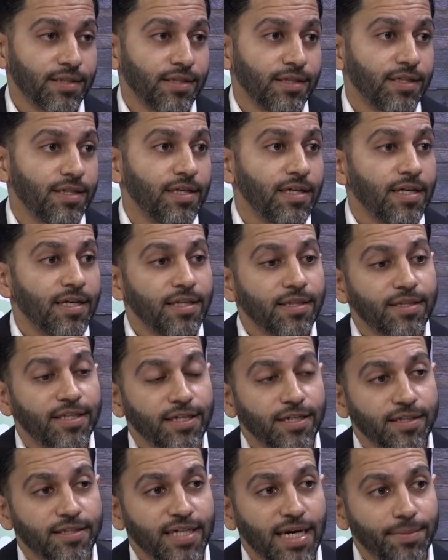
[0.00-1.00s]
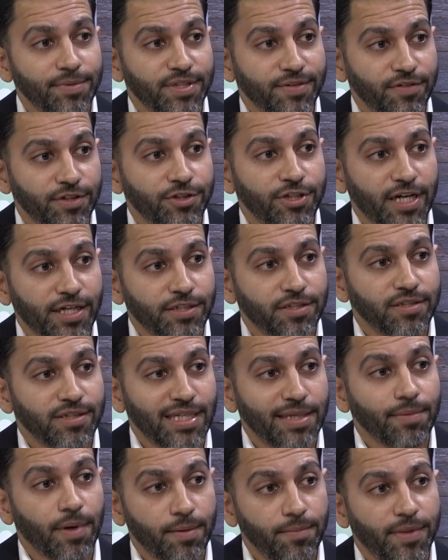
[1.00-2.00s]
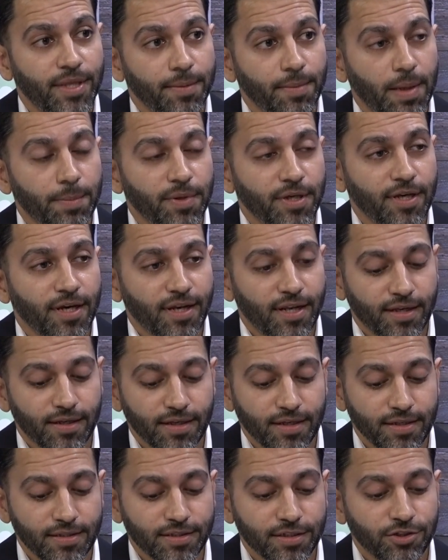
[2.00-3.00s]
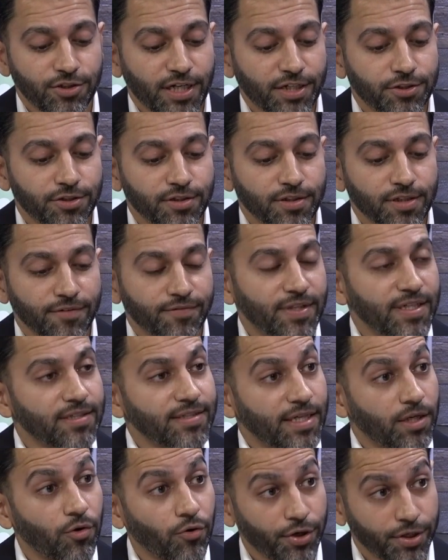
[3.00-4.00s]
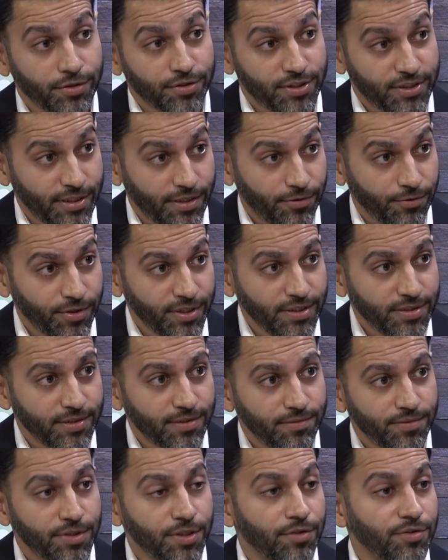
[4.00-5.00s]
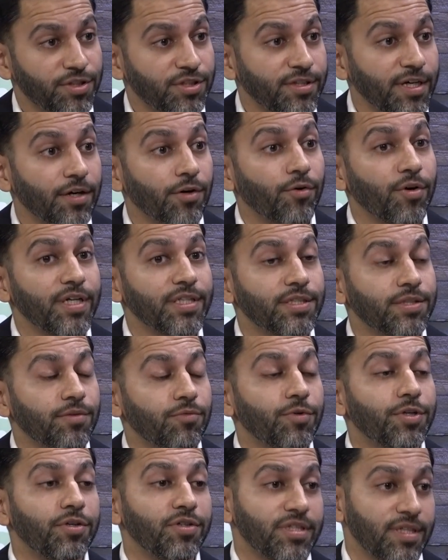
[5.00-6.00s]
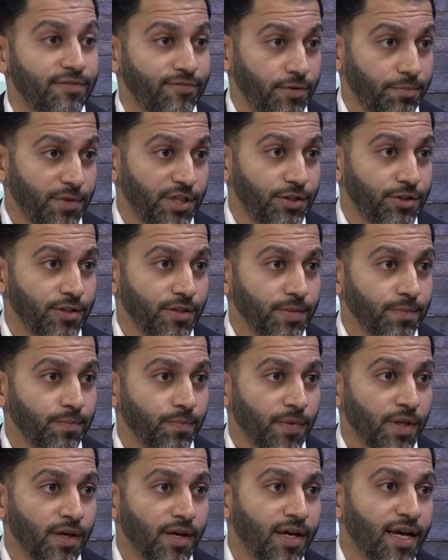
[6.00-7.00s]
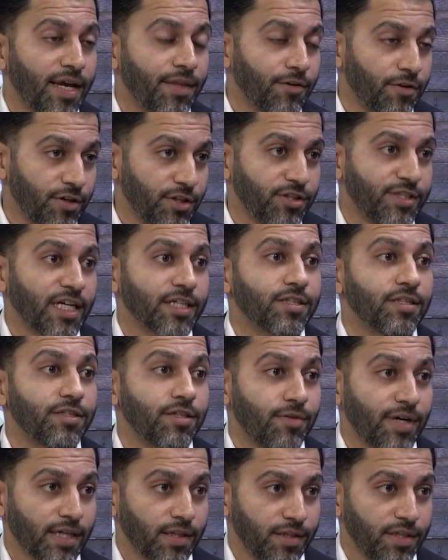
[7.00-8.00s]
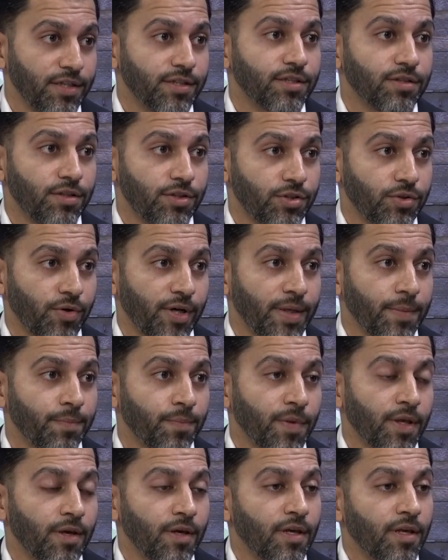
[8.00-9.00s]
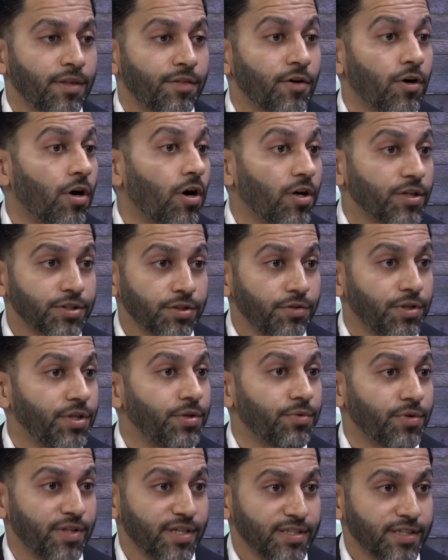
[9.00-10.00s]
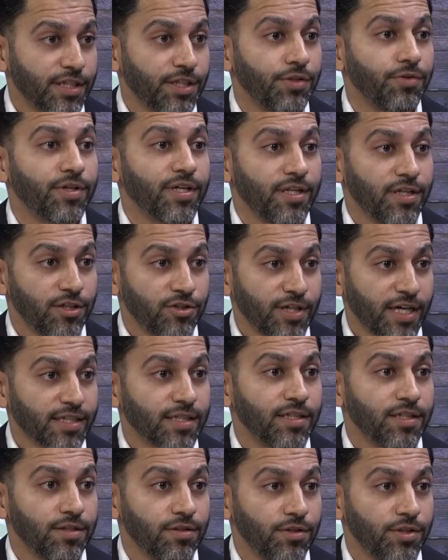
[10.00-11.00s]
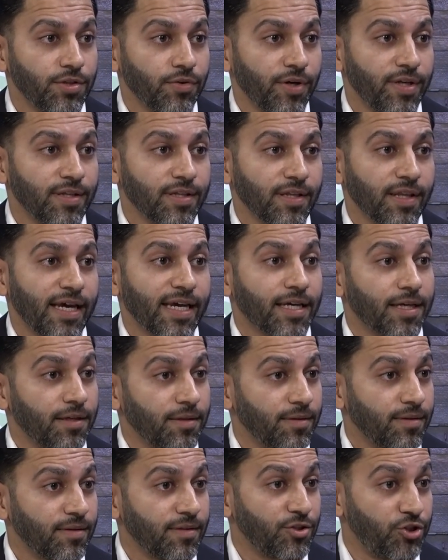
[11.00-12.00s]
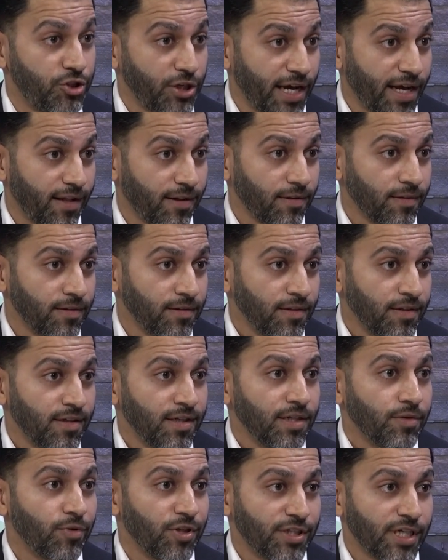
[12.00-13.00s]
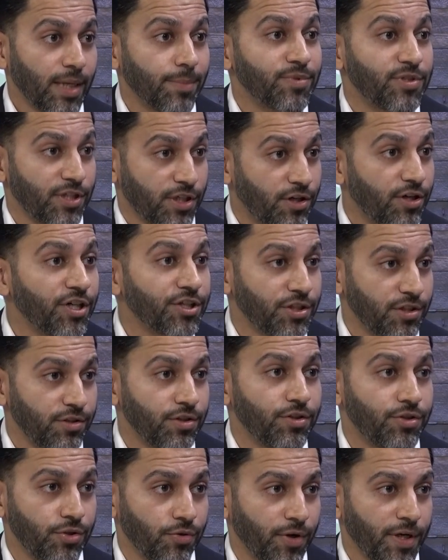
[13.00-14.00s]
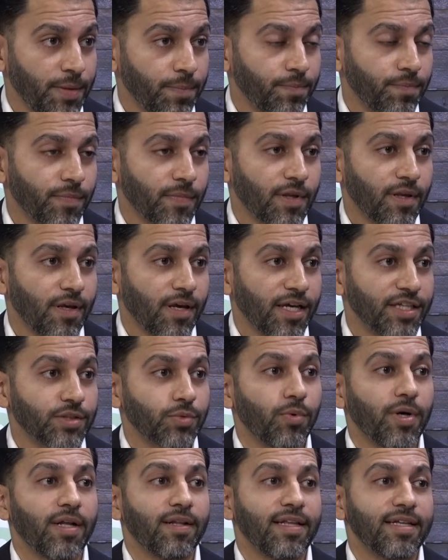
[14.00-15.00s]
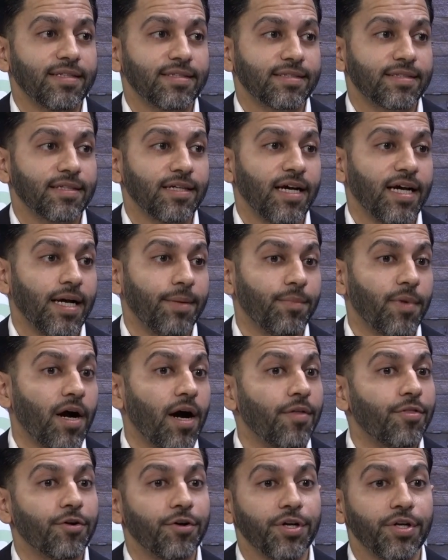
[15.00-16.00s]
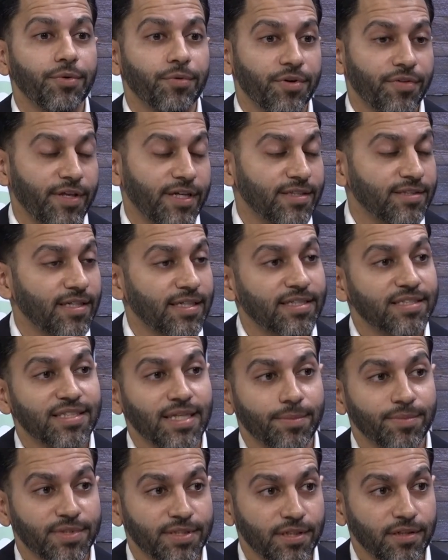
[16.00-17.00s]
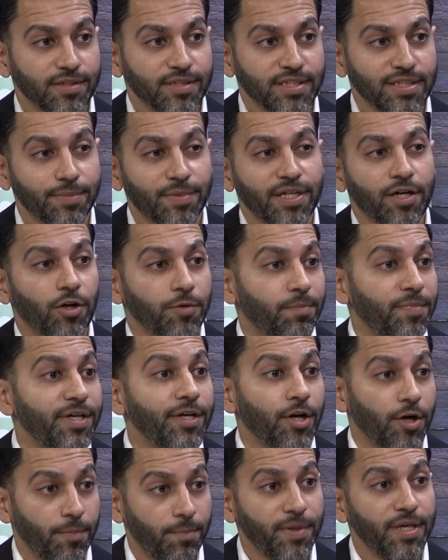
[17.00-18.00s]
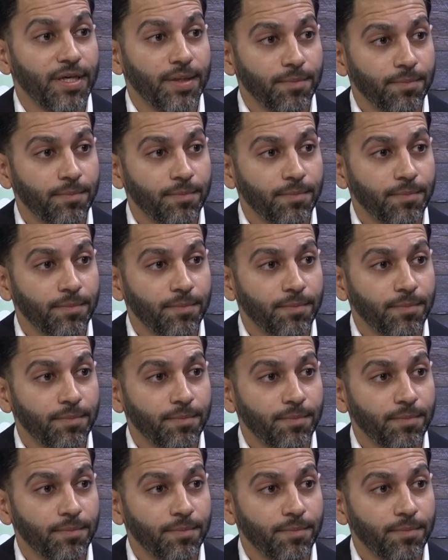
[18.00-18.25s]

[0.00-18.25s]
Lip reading: Mm-hmm. The types of injections they might be getting is injection of things like corticosteroids. Mm-hmm. So steroids reduce inflammation, and they're injected directly into the joint. Mm-hmm. There are also newer things that you can inject into the joint, like gel, which helps to cushion the joint, as well as other newer things like stem cells and something called PRP.